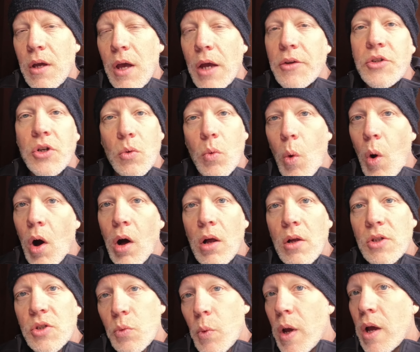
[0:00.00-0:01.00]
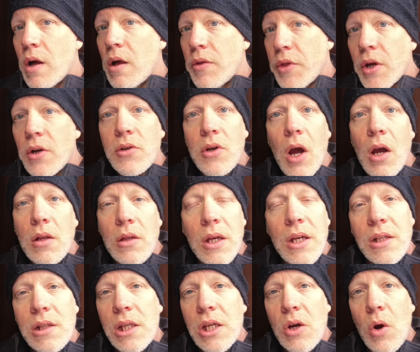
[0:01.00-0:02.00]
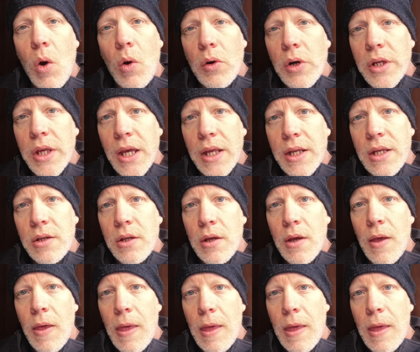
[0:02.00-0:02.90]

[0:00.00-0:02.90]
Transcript: And your walls, well, they're not likely corrugated,